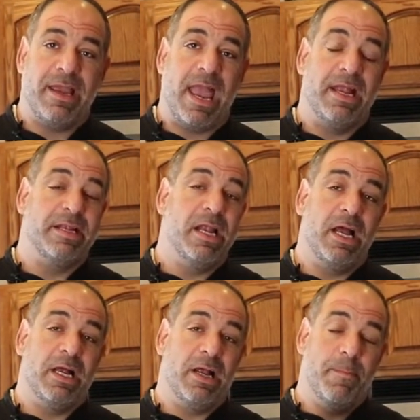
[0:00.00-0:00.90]
and
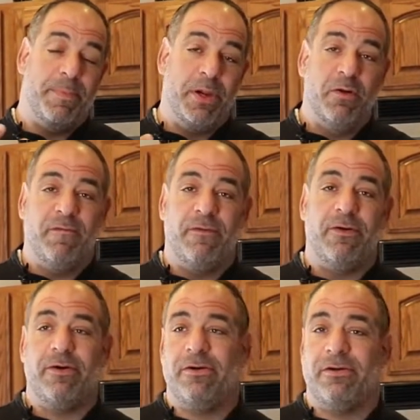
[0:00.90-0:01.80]

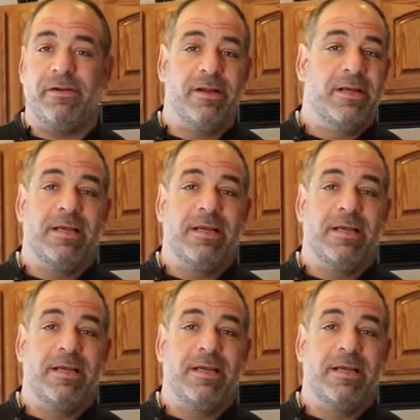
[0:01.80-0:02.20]
beautiful,